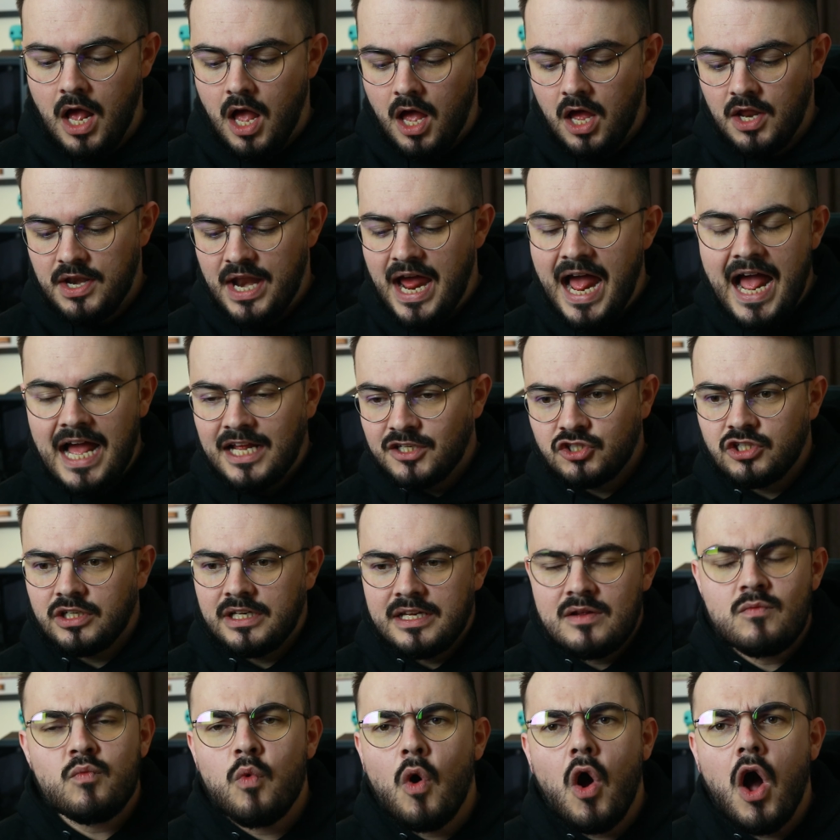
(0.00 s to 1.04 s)
aren't
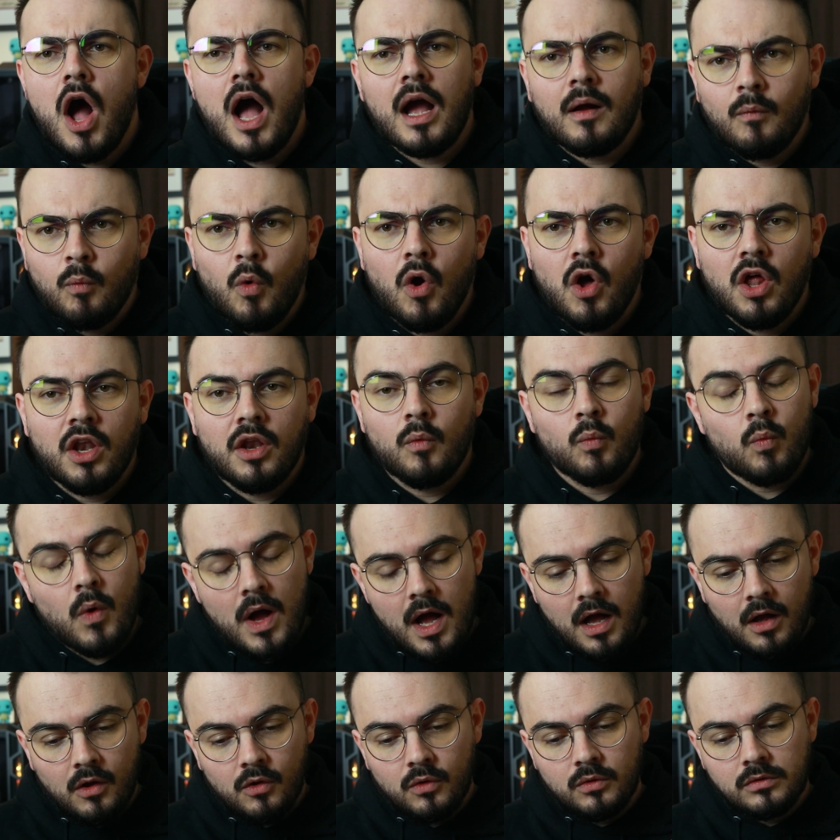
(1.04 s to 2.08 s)
actually what I want.
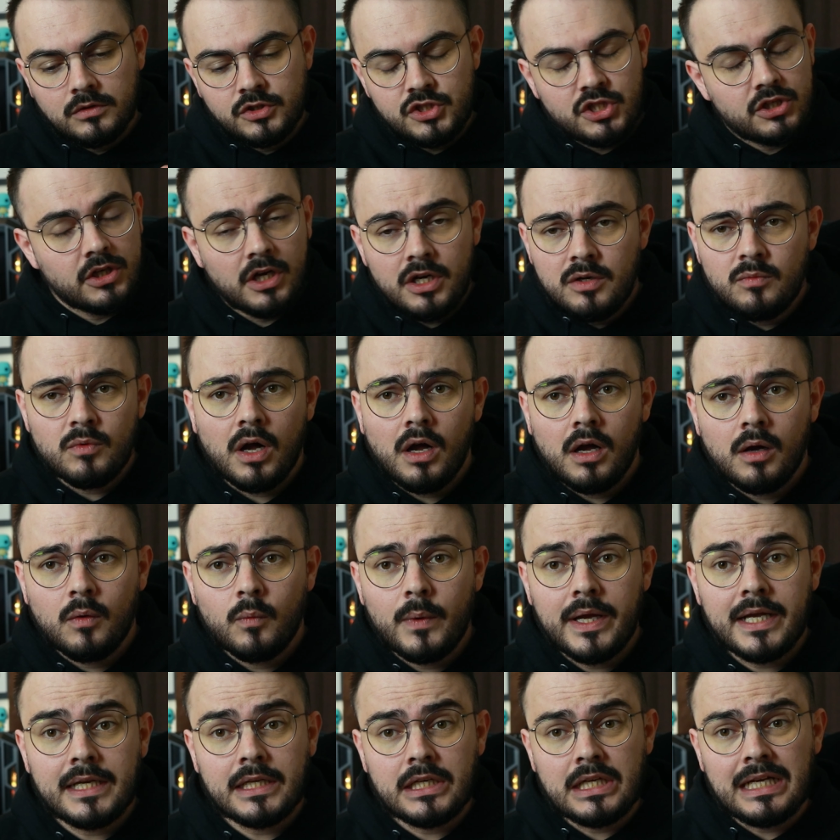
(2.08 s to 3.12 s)
Well, do you know what?
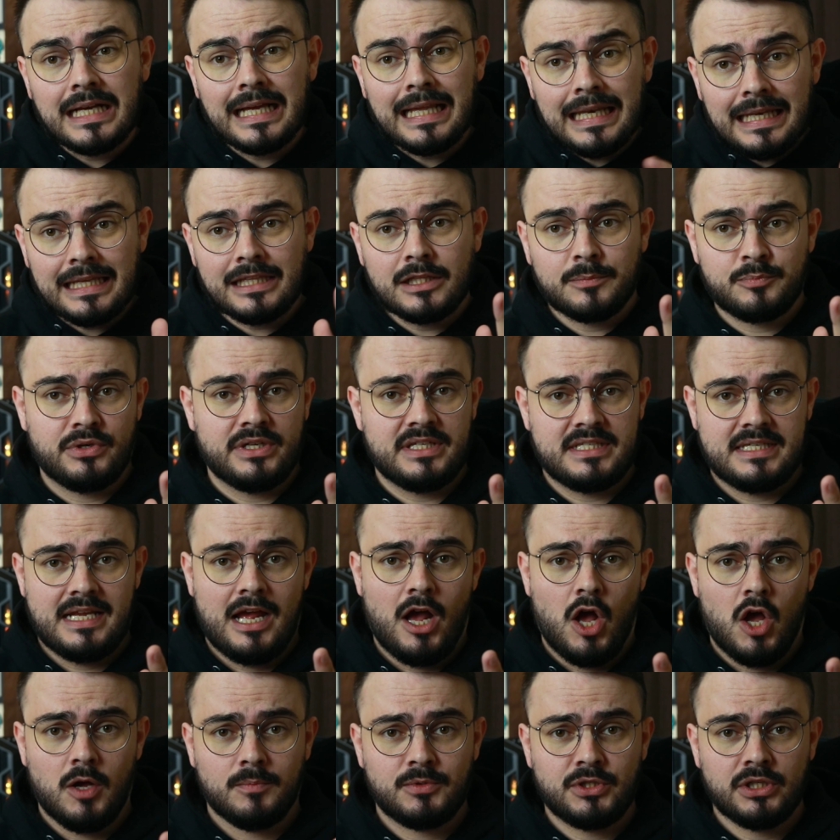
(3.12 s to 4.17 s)
We're going to click the
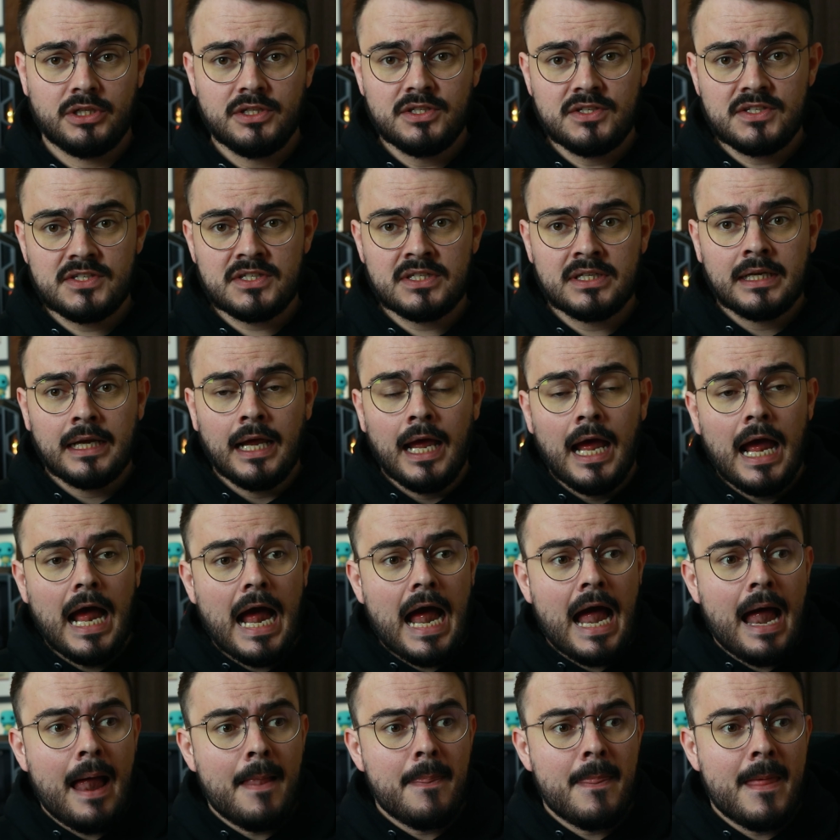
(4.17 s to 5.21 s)
preset options
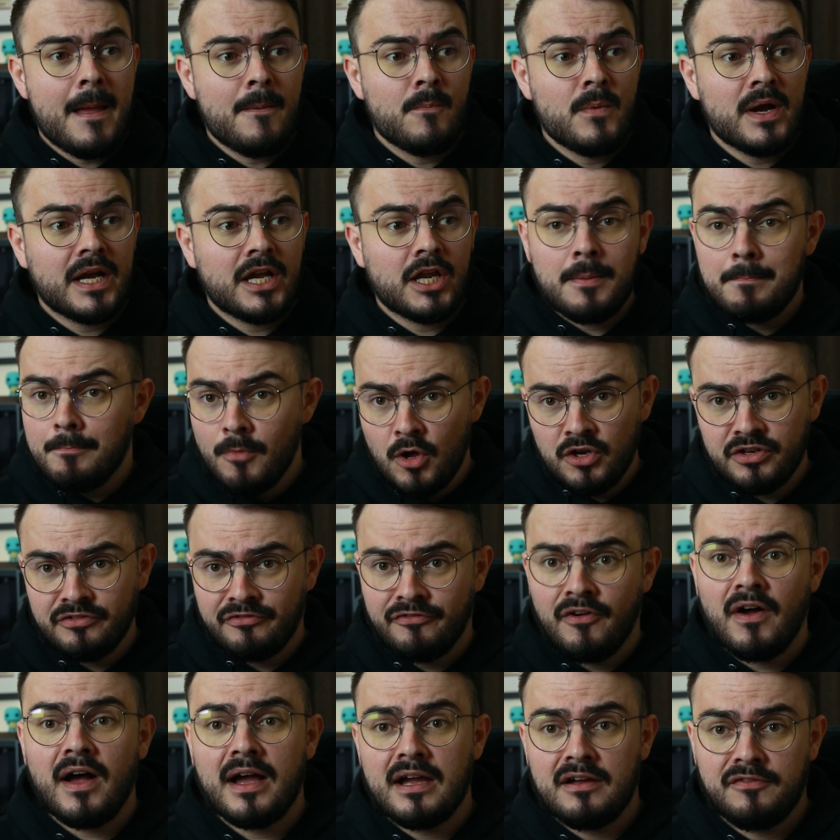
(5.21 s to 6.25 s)
and then we're going to
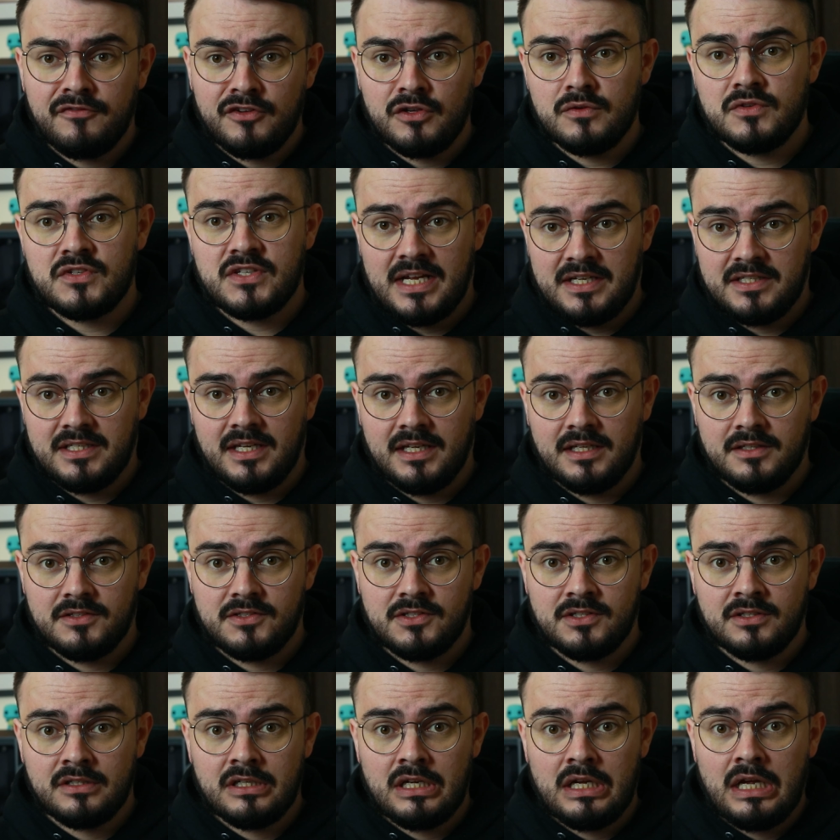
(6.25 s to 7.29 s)
modify a few
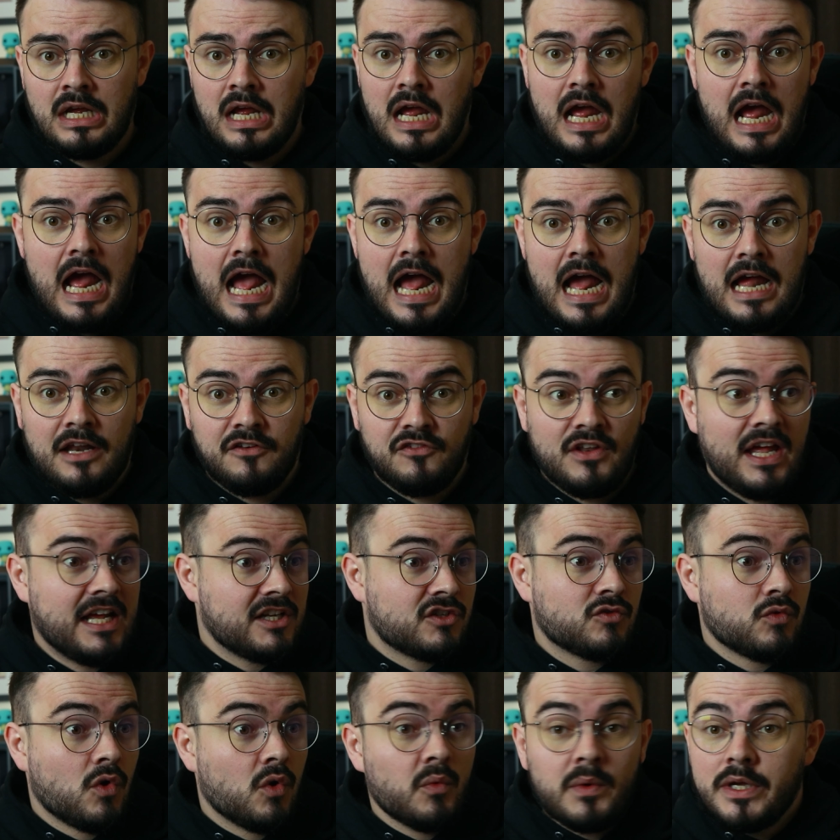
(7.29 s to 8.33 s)
settings. And
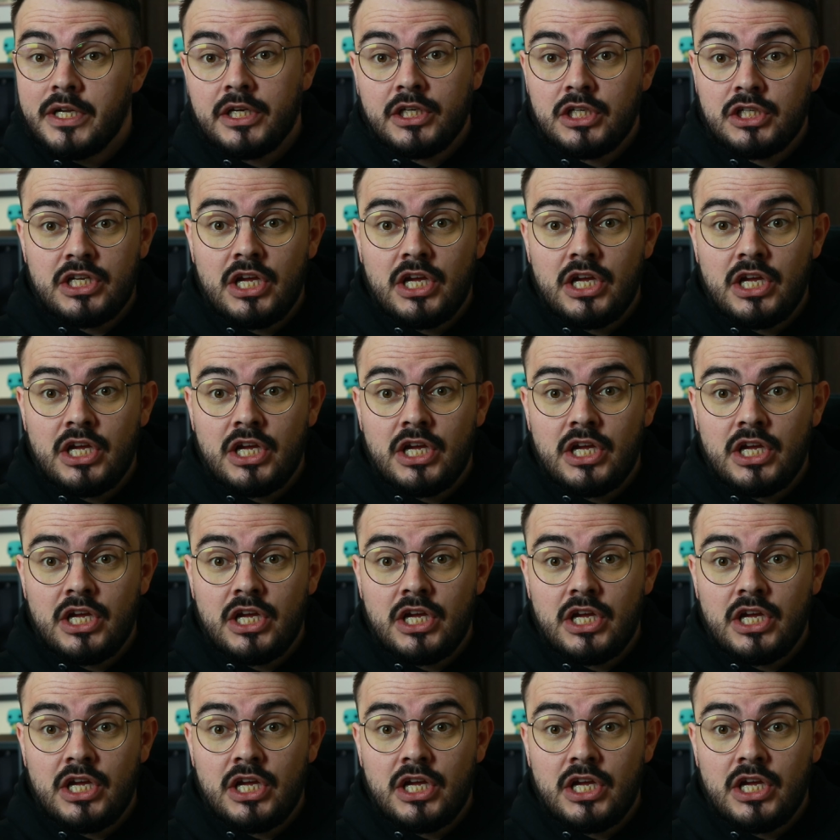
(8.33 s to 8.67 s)
that's what we're going to